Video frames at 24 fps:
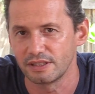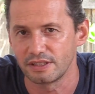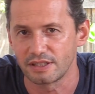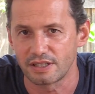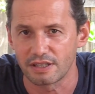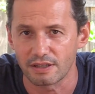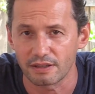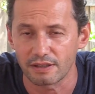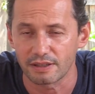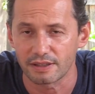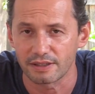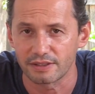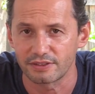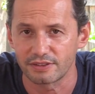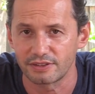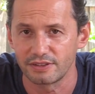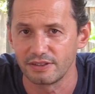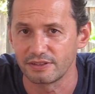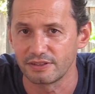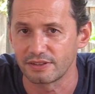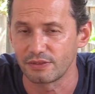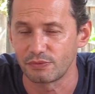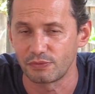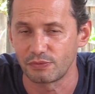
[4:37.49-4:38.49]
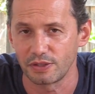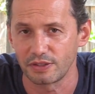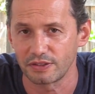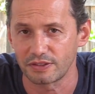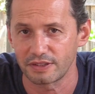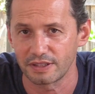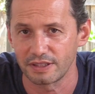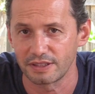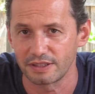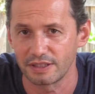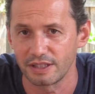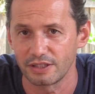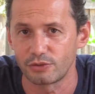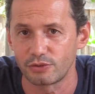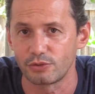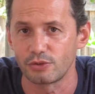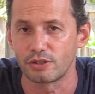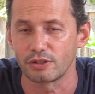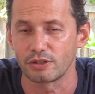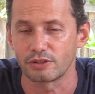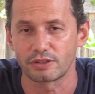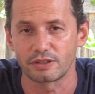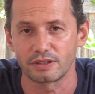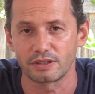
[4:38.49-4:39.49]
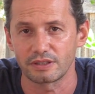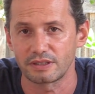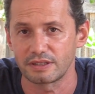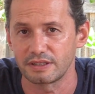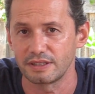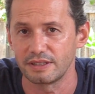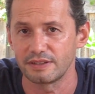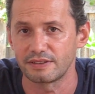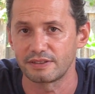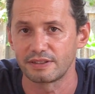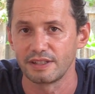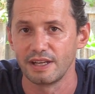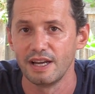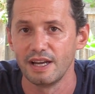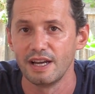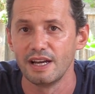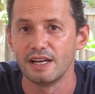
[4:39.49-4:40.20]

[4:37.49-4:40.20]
and carcasses and things like that, to cut cutlets.